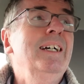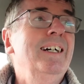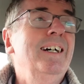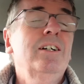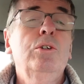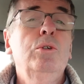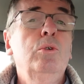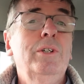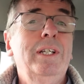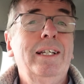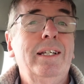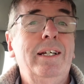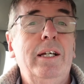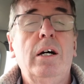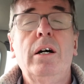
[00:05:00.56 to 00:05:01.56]

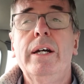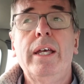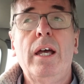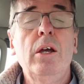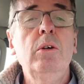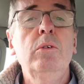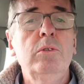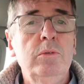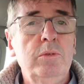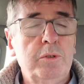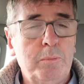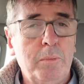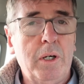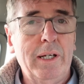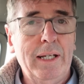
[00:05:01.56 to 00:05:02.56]
accordingly. I owned
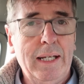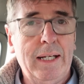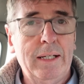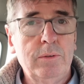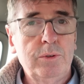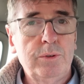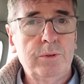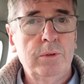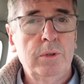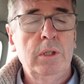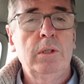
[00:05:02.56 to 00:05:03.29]
my house.